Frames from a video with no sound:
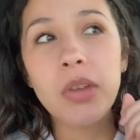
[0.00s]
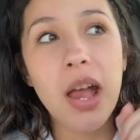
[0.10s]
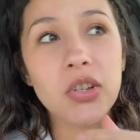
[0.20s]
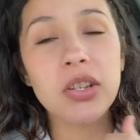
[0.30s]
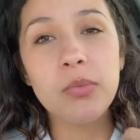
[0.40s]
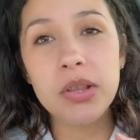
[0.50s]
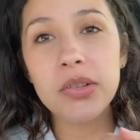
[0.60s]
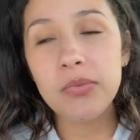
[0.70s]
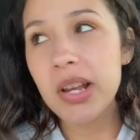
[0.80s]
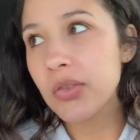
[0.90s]
Actually, where
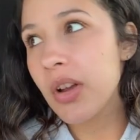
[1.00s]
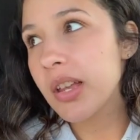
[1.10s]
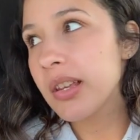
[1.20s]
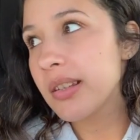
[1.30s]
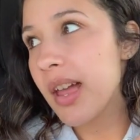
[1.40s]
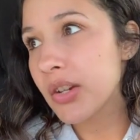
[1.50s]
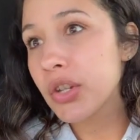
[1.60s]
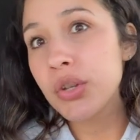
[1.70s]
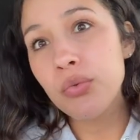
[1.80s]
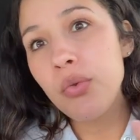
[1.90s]
this restaurant is, I
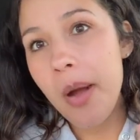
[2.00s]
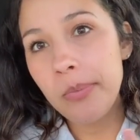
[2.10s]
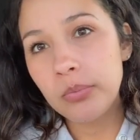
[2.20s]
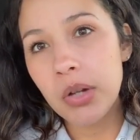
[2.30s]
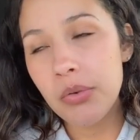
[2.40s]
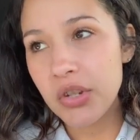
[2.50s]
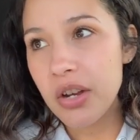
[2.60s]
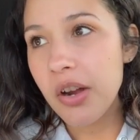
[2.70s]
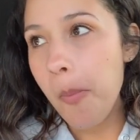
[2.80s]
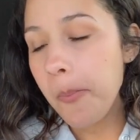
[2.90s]
actually grew up when I was
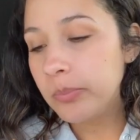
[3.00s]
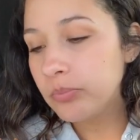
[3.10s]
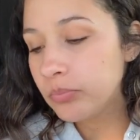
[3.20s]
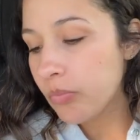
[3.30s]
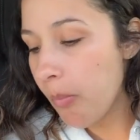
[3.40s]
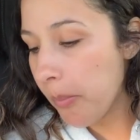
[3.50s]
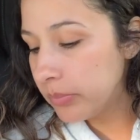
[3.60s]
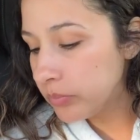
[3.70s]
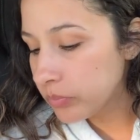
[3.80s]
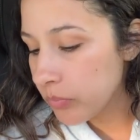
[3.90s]
younger.
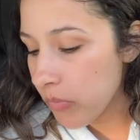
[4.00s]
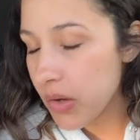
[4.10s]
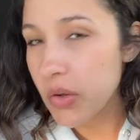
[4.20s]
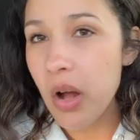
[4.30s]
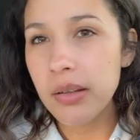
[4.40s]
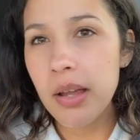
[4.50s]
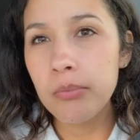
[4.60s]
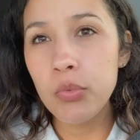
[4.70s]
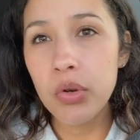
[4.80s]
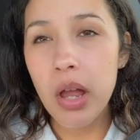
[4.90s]
It's called El
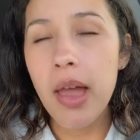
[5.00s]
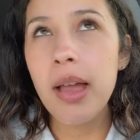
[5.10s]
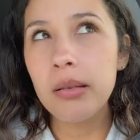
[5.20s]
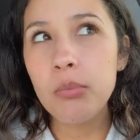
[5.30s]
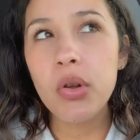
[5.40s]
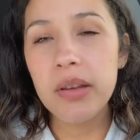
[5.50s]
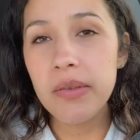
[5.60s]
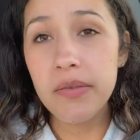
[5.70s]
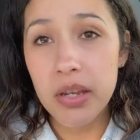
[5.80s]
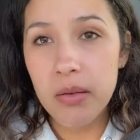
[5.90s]
Mori
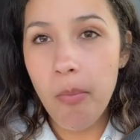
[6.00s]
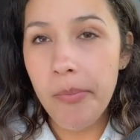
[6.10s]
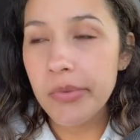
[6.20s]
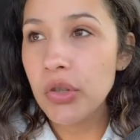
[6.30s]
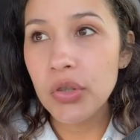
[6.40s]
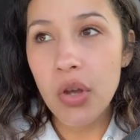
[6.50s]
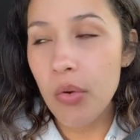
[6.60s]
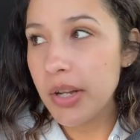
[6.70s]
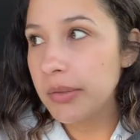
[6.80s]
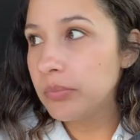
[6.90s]
Vivir. It's so
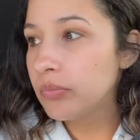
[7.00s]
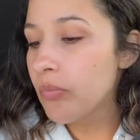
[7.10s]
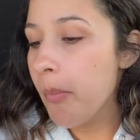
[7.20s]
good.